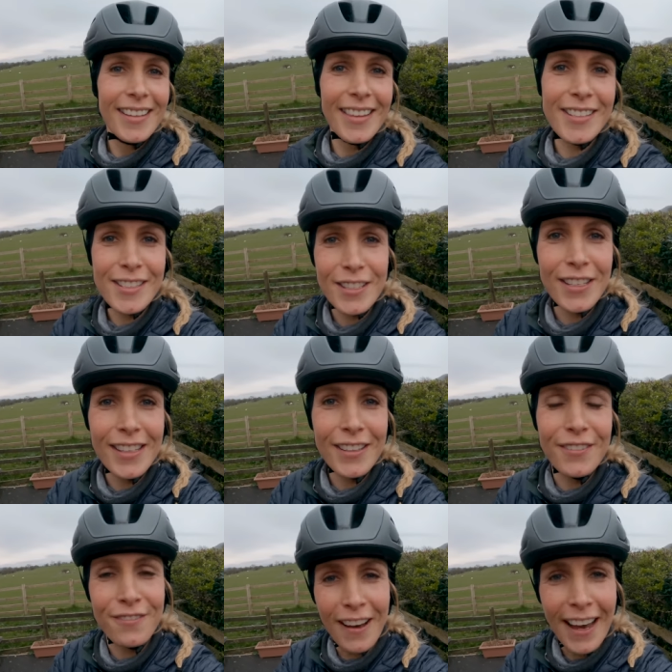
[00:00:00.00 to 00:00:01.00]
This is the
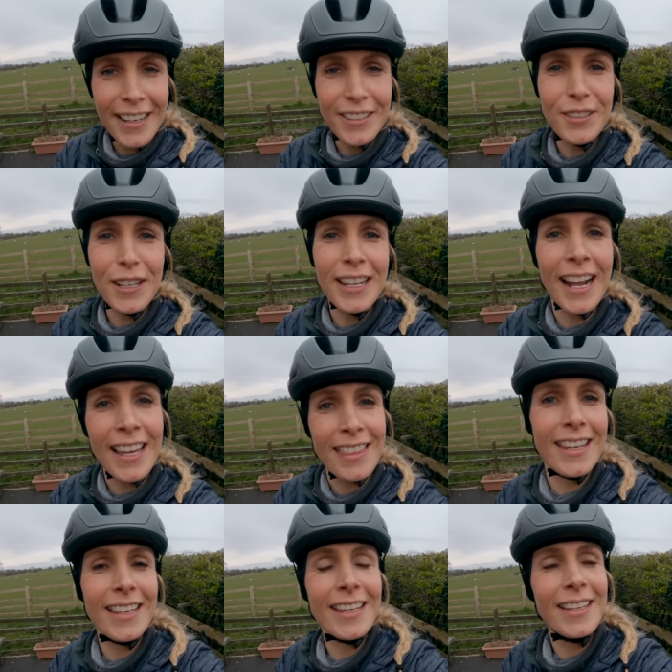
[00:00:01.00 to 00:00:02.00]
final and I
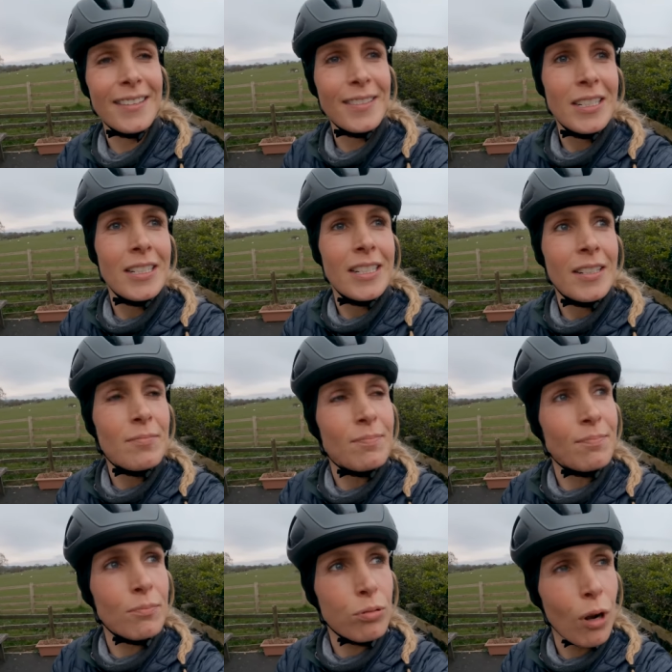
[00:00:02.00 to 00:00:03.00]
think
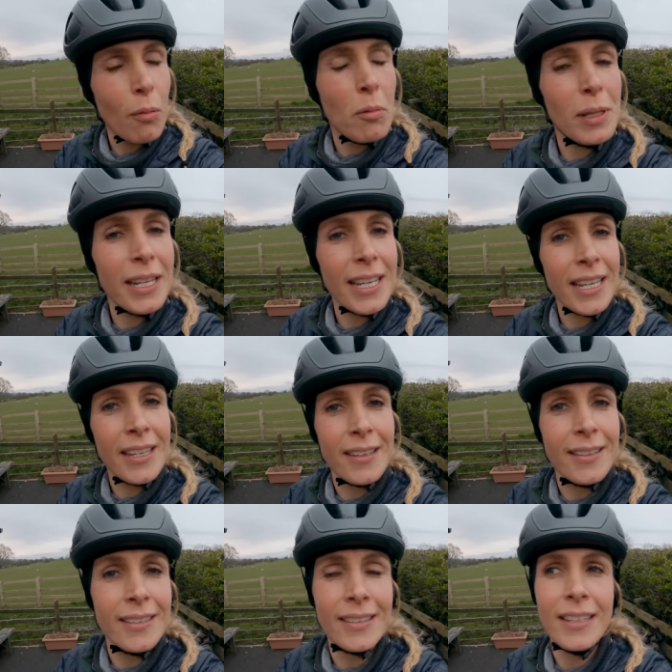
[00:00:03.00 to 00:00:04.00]
probably,
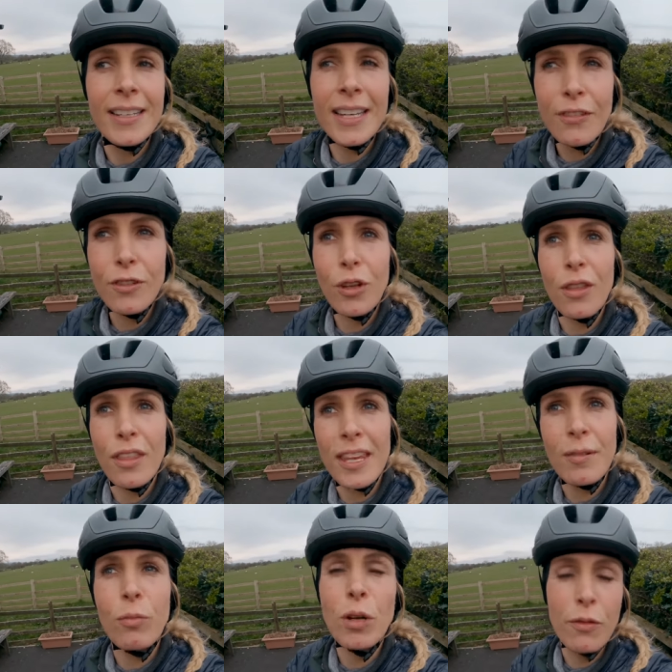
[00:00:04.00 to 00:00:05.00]
if not
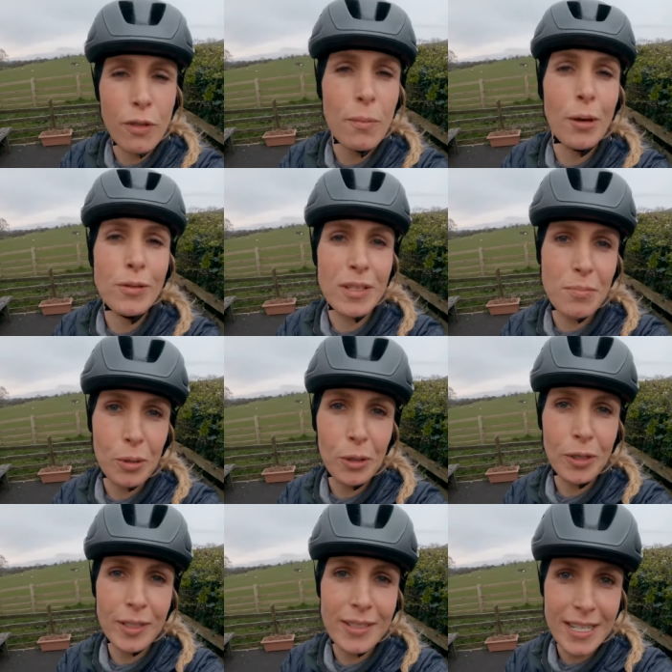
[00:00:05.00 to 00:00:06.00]
the one of the most
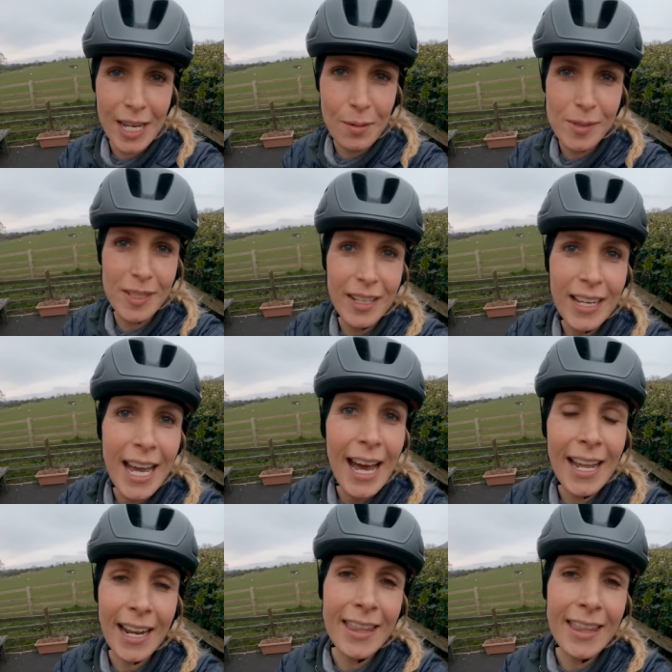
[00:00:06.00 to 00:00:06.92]
important tips, and I